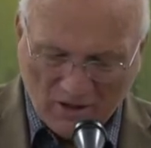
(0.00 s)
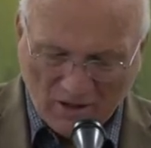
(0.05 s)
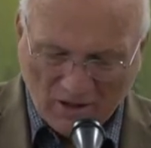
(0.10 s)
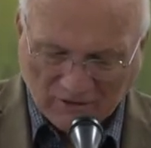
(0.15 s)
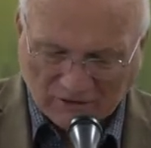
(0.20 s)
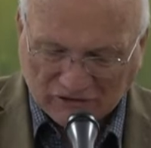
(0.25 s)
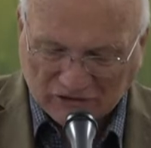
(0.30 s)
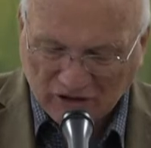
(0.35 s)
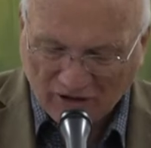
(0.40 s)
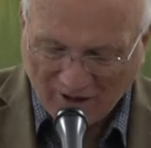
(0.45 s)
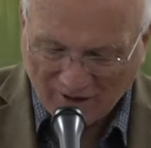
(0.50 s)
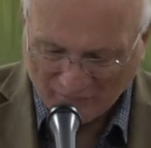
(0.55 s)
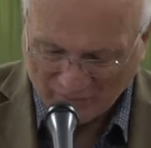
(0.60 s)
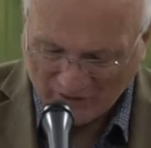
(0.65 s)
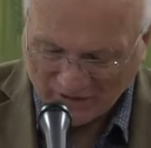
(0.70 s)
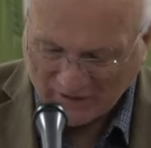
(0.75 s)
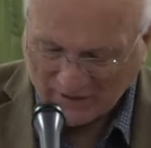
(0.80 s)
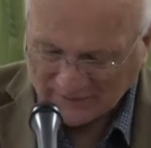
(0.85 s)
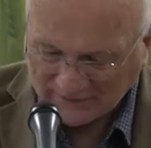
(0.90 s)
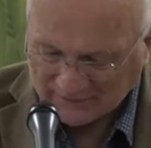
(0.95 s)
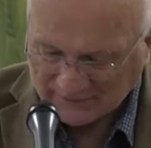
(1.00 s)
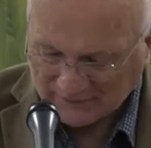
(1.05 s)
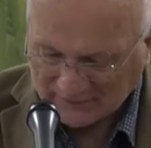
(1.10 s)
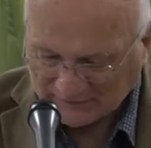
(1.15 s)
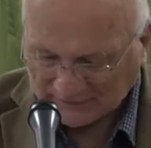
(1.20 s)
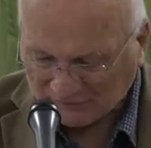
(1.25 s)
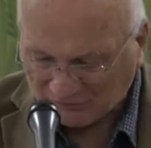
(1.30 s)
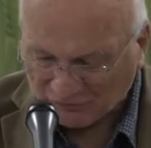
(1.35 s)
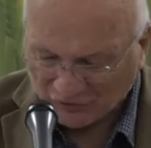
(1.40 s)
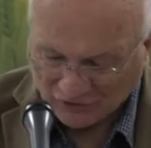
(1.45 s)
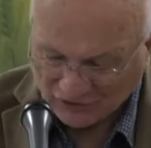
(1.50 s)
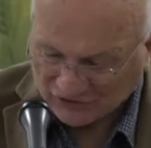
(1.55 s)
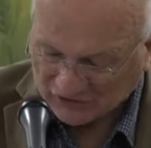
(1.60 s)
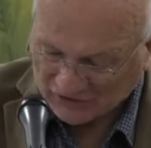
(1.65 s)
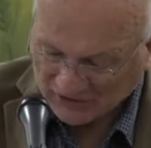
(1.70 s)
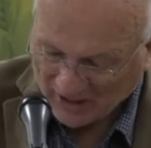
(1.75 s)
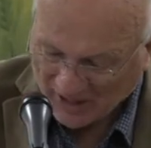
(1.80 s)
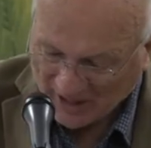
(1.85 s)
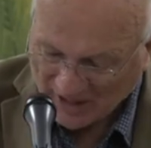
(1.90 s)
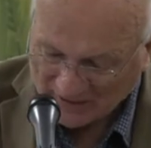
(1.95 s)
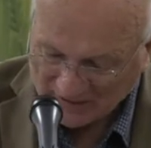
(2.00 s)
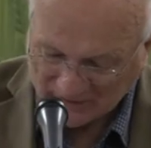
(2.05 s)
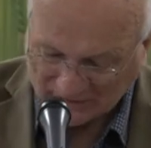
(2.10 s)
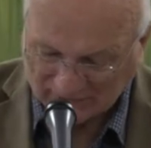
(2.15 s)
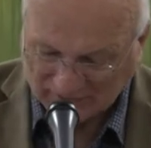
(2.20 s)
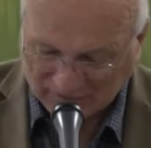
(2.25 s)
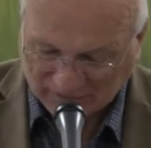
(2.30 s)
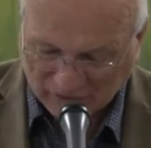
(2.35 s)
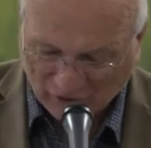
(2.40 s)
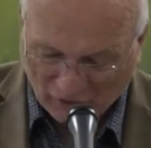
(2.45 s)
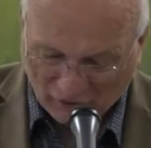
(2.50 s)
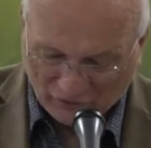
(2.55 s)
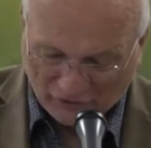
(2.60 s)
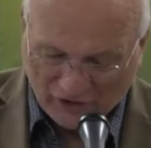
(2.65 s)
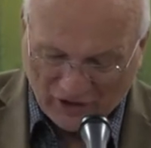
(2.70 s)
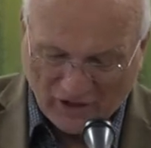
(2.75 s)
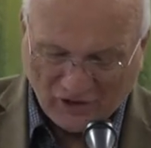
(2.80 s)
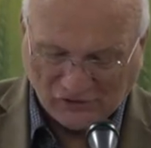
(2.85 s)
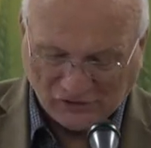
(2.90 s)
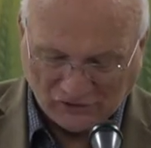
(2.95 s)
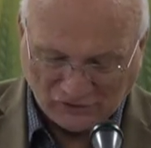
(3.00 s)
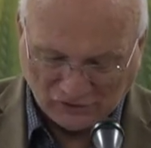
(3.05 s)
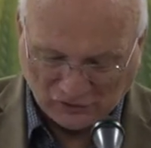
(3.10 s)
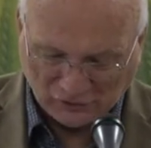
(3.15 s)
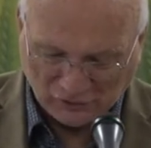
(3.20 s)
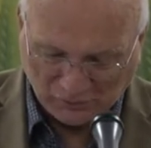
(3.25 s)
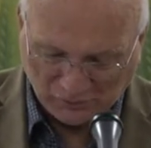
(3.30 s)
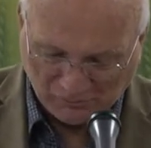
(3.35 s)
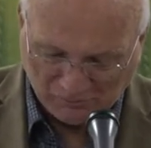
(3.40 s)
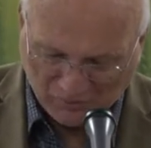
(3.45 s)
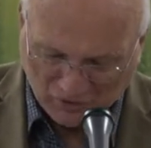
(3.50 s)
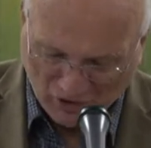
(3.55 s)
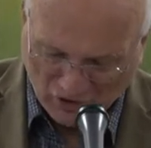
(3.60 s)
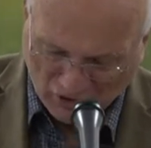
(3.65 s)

In Psalm 86, verse 9, it says, All nations whom